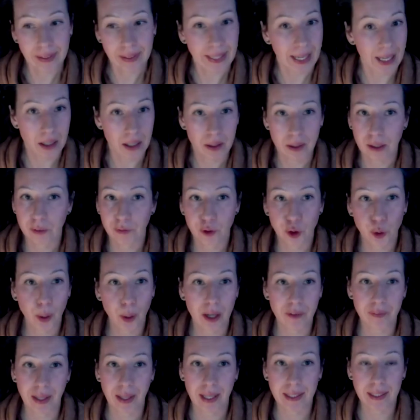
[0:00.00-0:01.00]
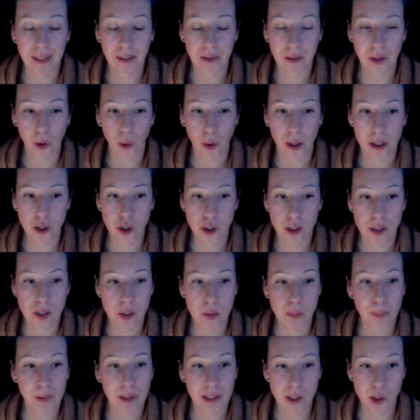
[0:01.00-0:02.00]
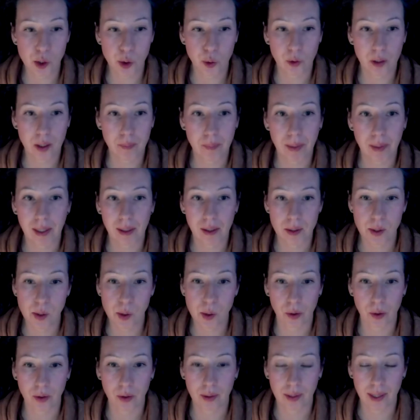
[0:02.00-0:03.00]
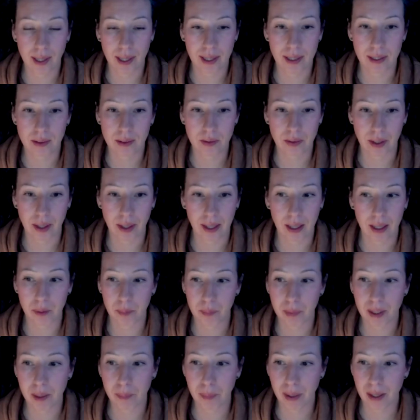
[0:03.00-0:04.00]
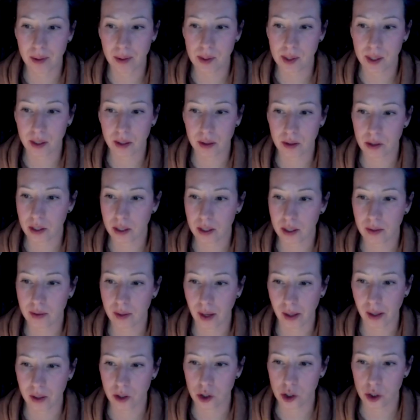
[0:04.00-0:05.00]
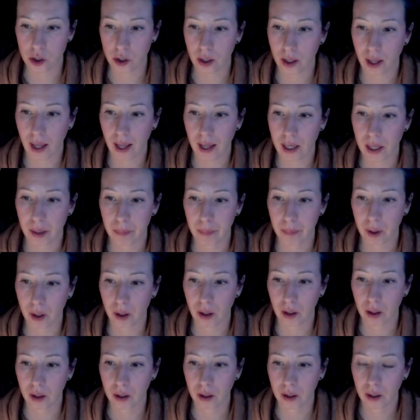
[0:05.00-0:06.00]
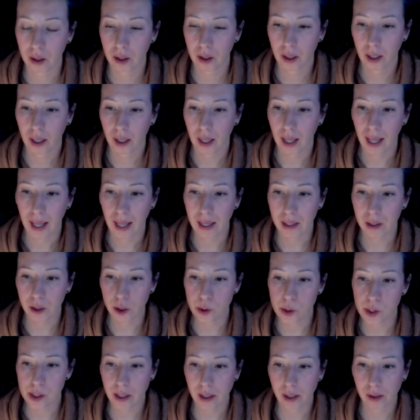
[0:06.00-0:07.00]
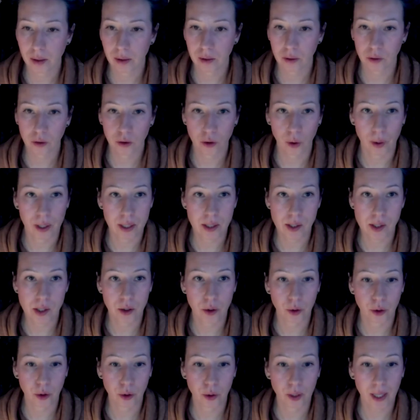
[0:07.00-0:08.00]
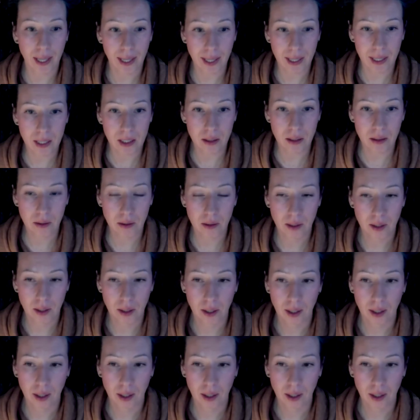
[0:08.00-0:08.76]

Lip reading: yeah, if you have any other questions, please do email us on that. Email cdt-amr@ucl.ac.uk,